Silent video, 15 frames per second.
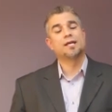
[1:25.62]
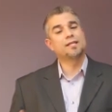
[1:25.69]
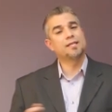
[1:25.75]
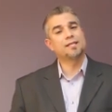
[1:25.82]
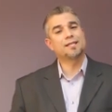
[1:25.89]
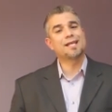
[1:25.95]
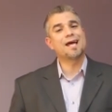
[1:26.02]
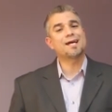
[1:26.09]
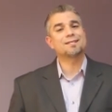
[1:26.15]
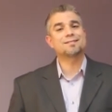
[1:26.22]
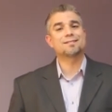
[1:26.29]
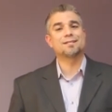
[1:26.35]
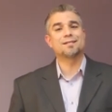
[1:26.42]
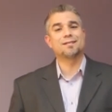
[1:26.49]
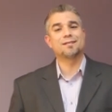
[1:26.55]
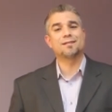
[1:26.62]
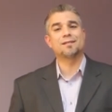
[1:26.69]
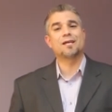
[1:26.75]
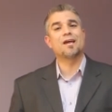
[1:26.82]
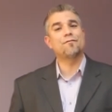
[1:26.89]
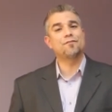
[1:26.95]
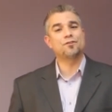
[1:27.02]
And then lastly,
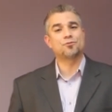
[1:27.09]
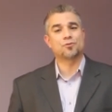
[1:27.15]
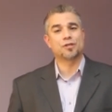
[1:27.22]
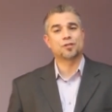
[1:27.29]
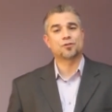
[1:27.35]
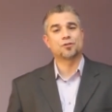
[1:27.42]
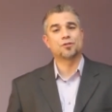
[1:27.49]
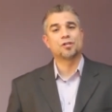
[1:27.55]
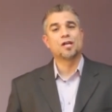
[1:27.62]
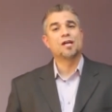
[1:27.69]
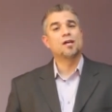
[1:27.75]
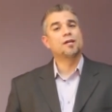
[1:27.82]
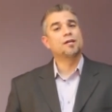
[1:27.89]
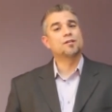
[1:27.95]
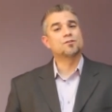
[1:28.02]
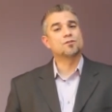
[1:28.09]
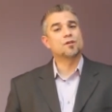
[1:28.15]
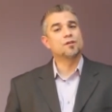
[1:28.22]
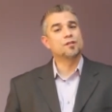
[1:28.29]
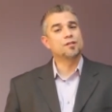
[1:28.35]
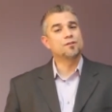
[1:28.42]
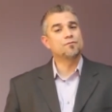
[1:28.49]
the heavy drinker is
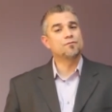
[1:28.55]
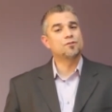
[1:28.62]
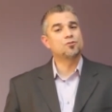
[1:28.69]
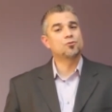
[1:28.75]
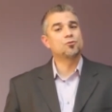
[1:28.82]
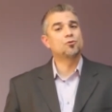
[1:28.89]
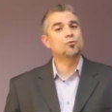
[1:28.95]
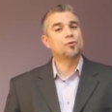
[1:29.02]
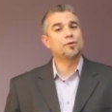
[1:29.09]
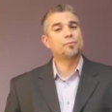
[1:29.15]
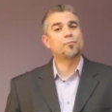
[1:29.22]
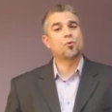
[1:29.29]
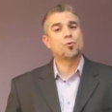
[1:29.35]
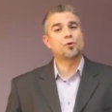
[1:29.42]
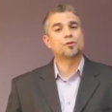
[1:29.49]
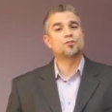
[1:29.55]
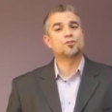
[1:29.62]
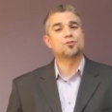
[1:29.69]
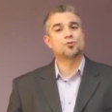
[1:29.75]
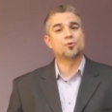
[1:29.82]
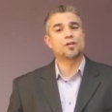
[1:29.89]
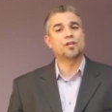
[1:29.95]
an individual who reports
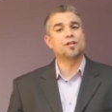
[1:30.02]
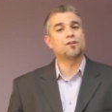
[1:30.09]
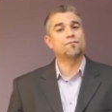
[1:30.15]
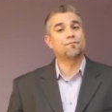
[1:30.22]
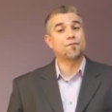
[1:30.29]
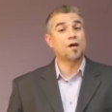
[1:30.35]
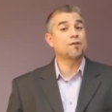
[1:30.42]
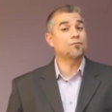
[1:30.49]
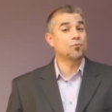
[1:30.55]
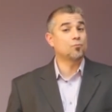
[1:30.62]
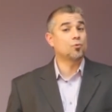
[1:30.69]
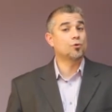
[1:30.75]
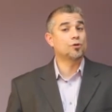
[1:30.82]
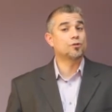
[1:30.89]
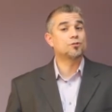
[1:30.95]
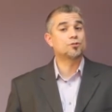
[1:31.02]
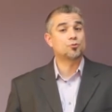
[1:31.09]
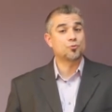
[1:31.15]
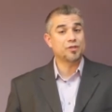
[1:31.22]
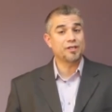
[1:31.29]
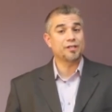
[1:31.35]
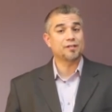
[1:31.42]
drinking 5 or more
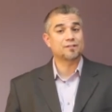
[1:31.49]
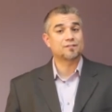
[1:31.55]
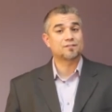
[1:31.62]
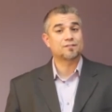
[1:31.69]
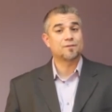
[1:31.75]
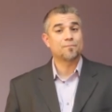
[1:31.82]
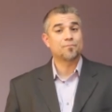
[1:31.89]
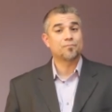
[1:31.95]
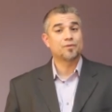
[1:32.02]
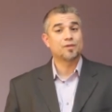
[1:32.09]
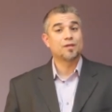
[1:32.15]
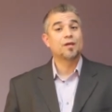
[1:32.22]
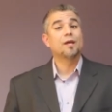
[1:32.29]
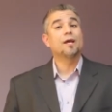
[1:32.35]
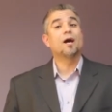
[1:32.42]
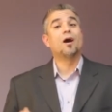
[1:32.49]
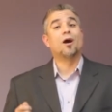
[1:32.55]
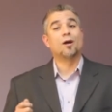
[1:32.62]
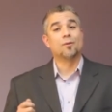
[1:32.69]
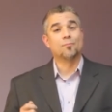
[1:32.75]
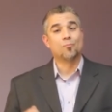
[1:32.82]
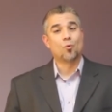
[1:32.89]
drinks
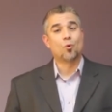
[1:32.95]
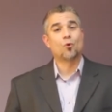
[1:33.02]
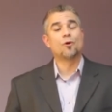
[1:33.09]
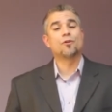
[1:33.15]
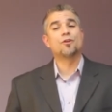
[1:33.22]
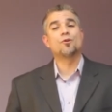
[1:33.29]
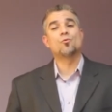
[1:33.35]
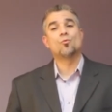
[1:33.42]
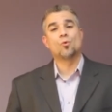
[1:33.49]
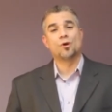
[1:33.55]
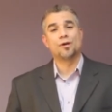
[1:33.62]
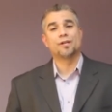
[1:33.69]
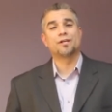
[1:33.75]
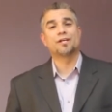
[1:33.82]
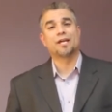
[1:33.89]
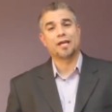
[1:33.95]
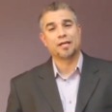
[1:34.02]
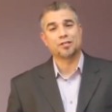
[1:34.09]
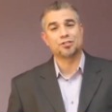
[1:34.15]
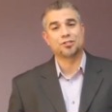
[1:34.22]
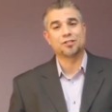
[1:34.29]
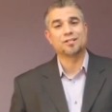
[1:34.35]
on more than one
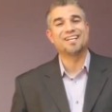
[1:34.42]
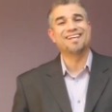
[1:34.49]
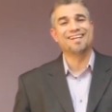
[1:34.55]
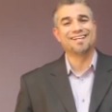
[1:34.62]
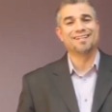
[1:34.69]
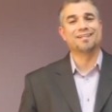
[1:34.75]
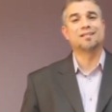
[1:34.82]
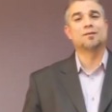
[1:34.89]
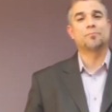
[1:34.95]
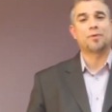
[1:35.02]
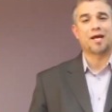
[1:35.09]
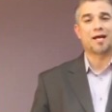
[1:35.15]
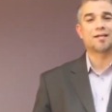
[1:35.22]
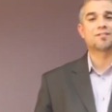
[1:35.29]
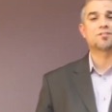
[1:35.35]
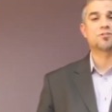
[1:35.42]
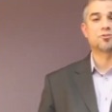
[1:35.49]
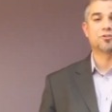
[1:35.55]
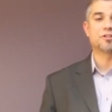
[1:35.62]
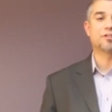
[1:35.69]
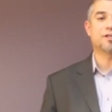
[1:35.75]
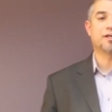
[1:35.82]
occasion in the past
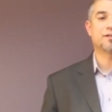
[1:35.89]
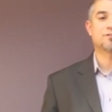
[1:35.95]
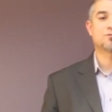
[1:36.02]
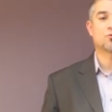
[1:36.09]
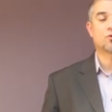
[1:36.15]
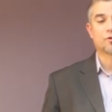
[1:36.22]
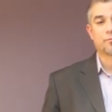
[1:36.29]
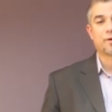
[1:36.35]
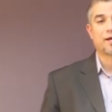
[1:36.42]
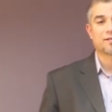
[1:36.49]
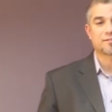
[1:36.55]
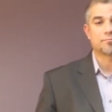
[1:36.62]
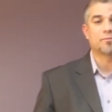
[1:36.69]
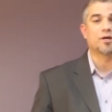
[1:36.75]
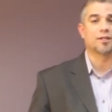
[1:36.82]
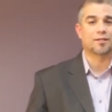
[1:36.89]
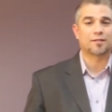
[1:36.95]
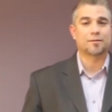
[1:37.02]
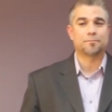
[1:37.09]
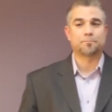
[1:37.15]
30 days or the past month.